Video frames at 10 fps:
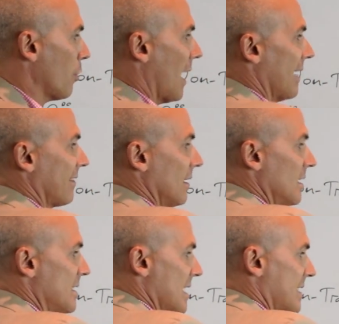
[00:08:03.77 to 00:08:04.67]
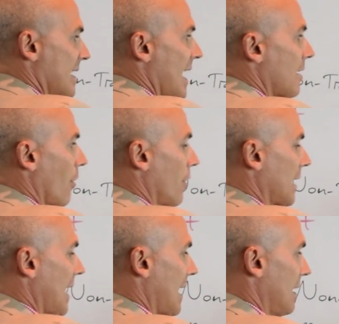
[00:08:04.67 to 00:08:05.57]
price to take our
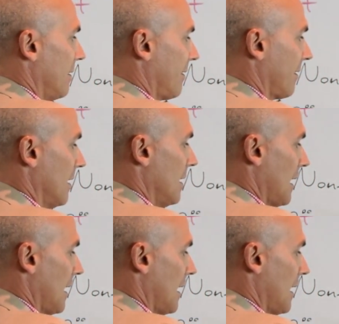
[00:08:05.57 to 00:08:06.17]
gains